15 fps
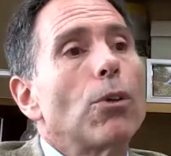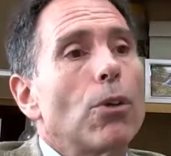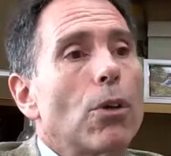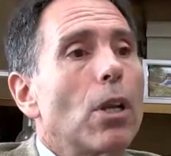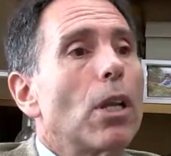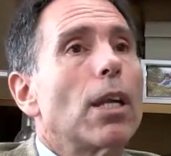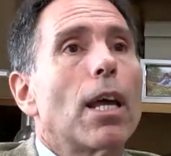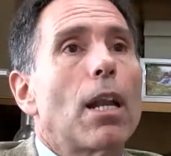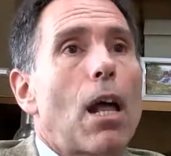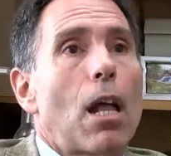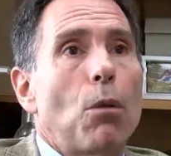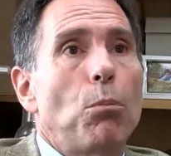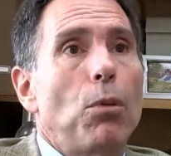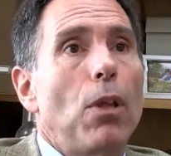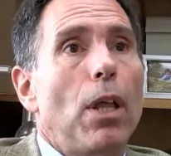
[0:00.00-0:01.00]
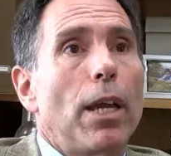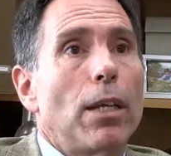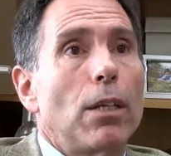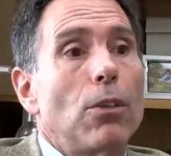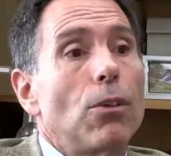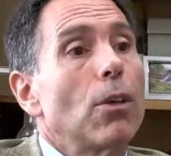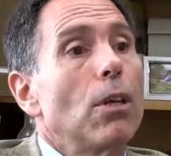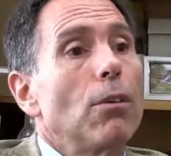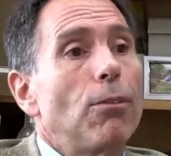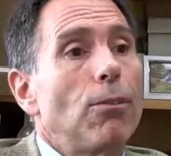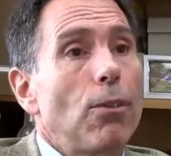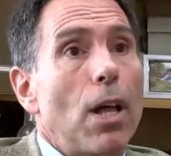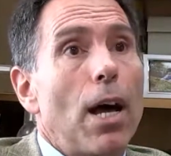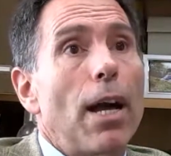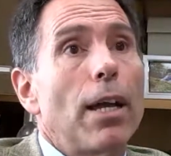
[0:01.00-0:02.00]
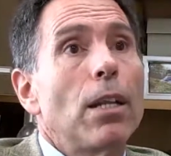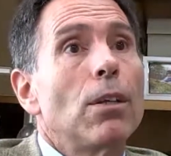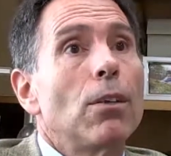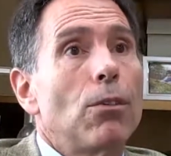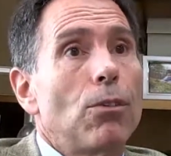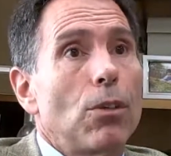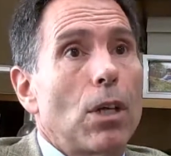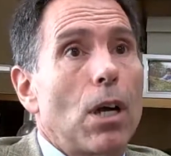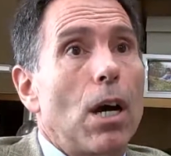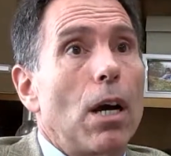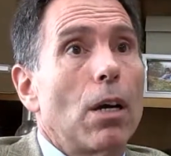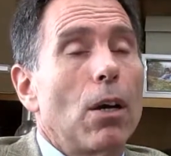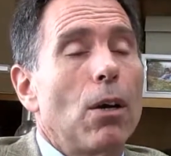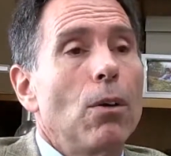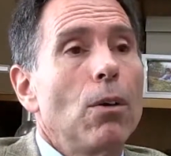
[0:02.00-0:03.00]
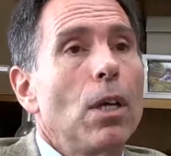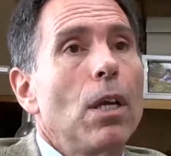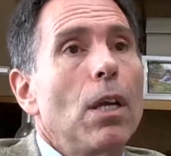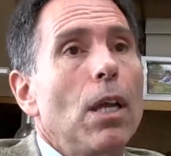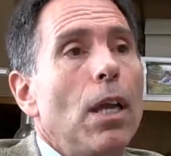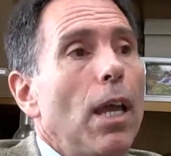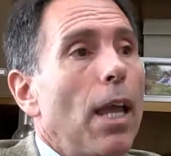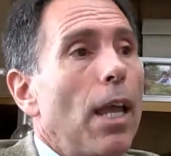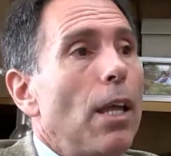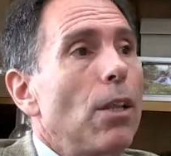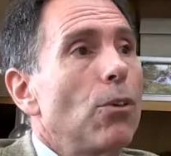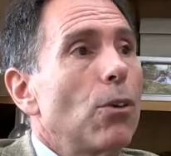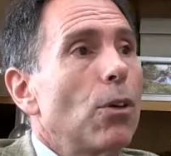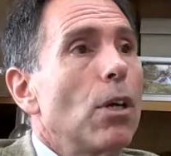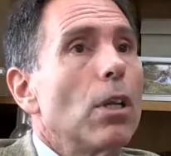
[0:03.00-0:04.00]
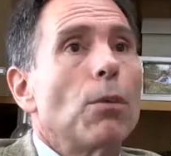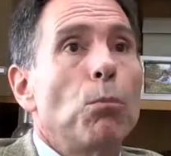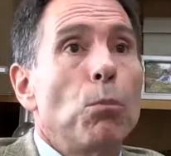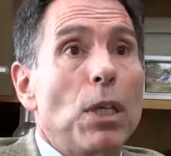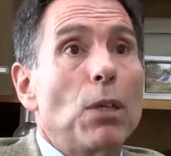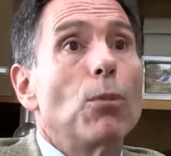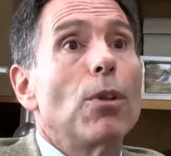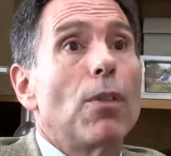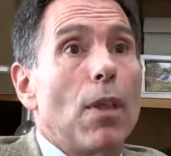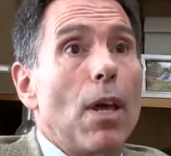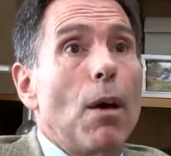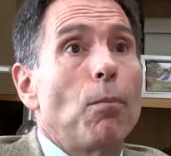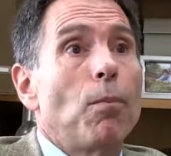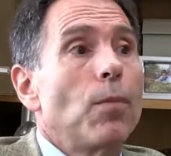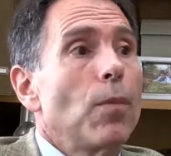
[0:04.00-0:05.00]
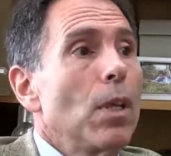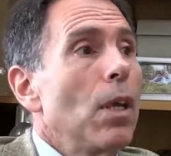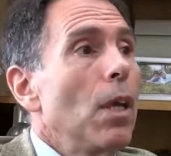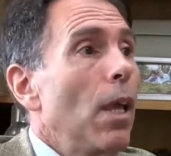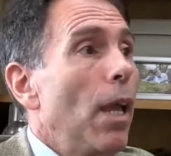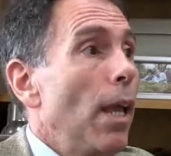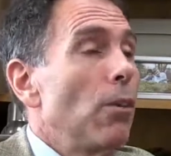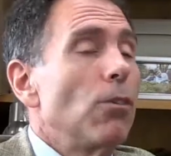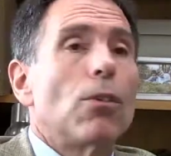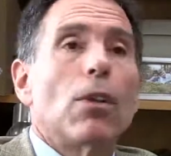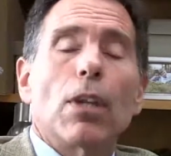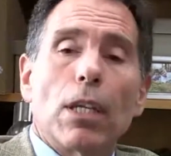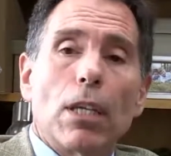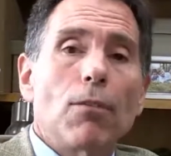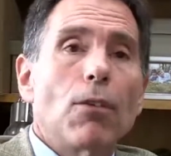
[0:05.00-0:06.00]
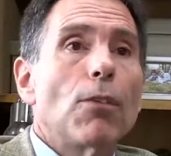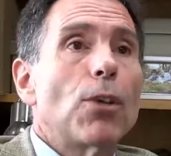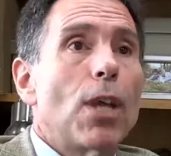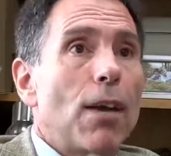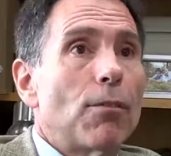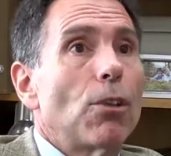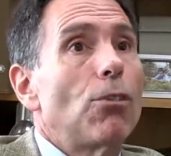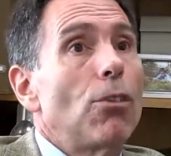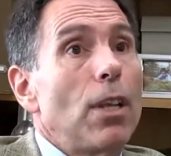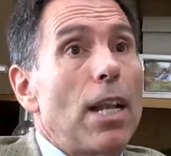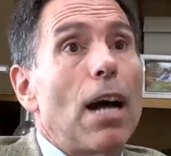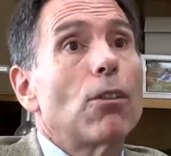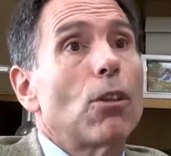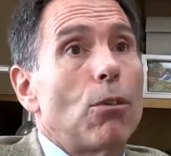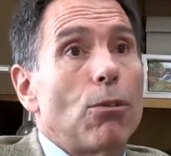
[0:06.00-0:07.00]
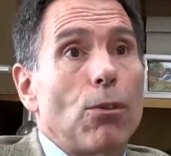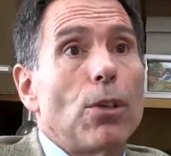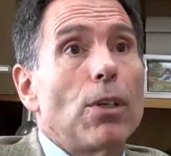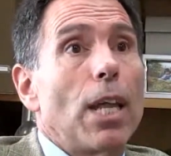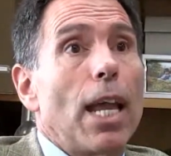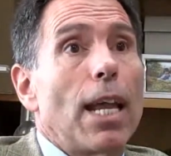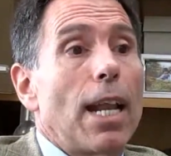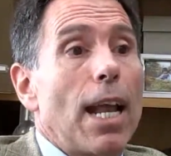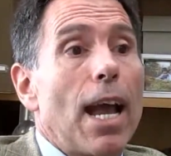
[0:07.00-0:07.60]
you're going to get on a plane and you're going to fly to Chicago and you're going to meet with them, and even if you have to sit out there for a day and a